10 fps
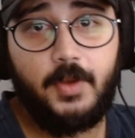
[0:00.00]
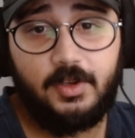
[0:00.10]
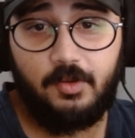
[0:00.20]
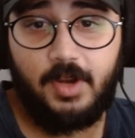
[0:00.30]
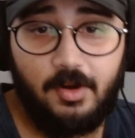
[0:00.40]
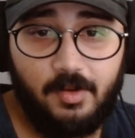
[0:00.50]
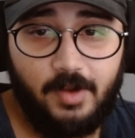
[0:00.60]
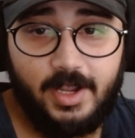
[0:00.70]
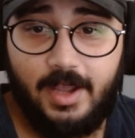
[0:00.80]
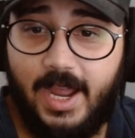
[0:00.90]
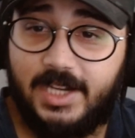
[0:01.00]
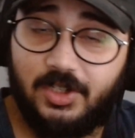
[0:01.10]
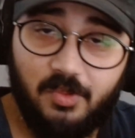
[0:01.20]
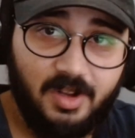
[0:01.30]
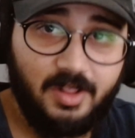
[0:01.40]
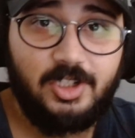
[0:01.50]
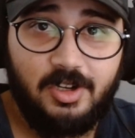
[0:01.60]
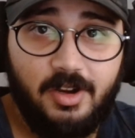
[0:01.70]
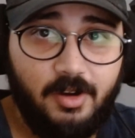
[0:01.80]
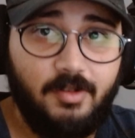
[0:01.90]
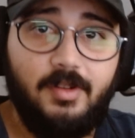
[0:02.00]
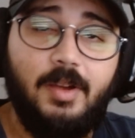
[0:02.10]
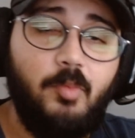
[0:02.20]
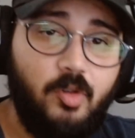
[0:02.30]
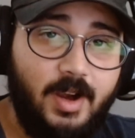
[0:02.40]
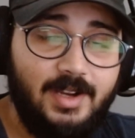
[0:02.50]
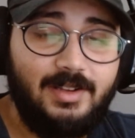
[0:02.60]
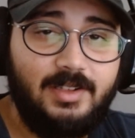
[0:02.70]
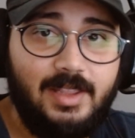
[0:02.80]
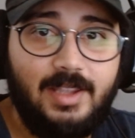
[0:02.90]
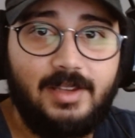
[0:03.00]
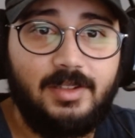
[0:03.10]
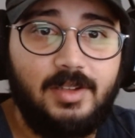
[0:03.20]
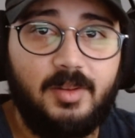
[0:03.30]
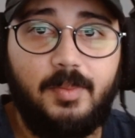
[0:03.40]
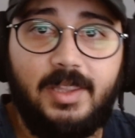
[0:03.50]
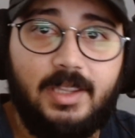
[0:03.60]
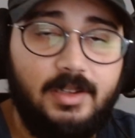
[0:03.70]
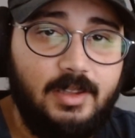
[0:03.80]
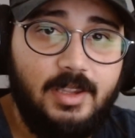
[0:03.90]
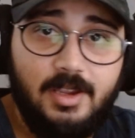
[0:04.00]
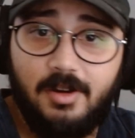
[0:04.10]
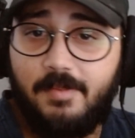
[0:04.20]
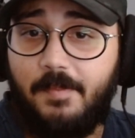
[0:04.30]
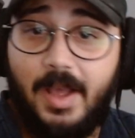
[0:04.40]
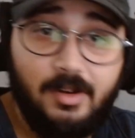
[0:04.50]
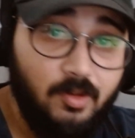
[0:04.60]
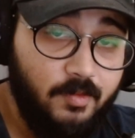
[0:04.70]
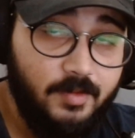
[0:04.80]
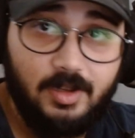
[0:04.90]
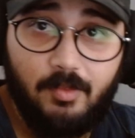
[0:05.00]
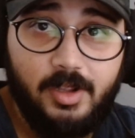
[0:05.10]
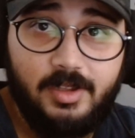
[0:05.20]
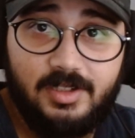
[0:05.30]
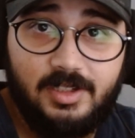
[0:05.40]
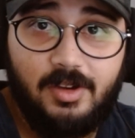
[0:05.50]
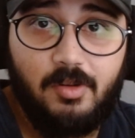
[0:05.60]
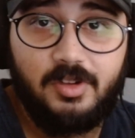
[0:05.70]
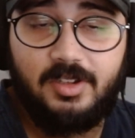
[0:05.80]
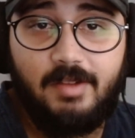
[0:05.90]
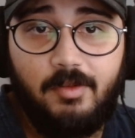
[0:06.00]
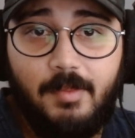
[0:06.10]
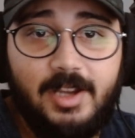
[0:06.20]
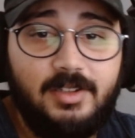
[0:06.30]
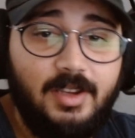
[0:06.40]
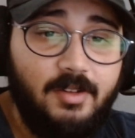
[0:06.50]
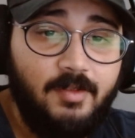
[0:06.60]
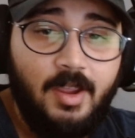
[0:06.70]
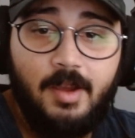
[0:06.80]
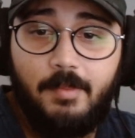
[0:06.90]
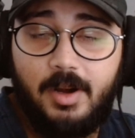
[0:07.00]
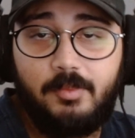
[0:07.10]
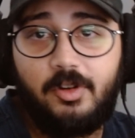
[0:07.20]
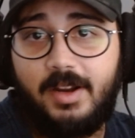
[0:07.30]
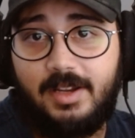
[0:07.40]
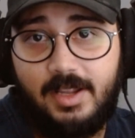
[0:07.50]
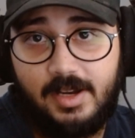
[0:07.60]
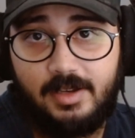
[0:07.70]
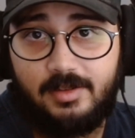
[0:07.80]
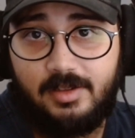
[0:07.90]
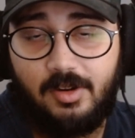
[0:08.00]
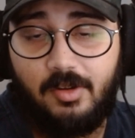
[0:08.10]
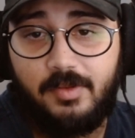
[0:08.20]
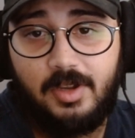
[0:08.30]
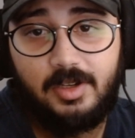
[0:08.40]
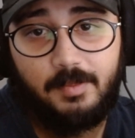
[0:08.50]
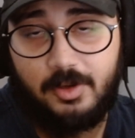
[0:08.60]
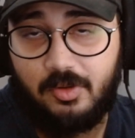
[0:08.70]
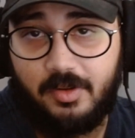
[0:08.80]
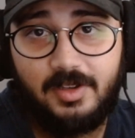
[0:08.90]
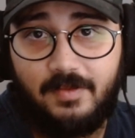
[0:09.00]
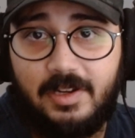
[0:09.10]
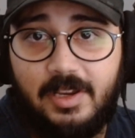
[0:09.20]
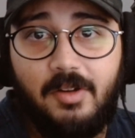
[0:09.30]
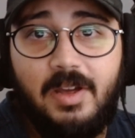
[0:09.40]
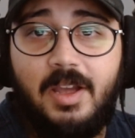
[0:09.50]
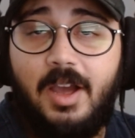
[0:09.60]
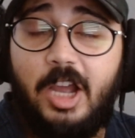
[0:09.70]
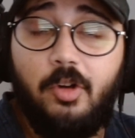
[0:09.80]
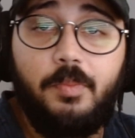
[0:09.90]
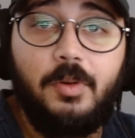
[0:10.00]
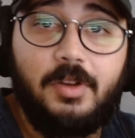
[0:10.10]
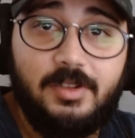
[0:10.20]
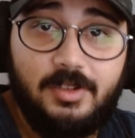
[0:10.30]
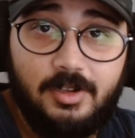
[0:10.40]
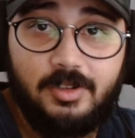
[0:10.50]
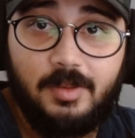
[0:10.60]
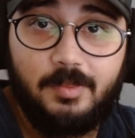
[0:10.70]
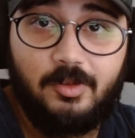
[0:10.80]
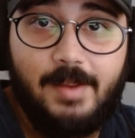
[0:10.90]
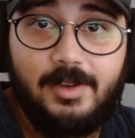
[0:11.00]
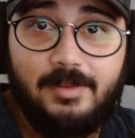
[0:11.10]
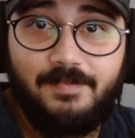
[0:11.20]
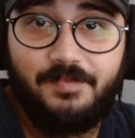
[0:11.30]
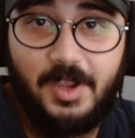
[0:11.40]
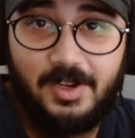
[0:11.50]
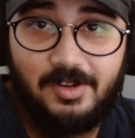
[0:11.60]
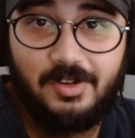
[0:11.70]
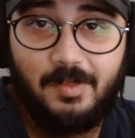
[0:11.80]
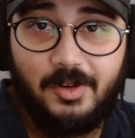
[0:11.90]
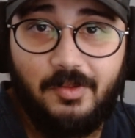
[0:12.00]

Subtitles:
too carried away, I just want to let you know, I'm trying to hit 10,000 subs by the end of the year. I don't know if it's a realistic goal to set for myself, but I'm trying to hit it. So if you end up enjoying this video, I hope you'll consider subscribing. Thank you so much for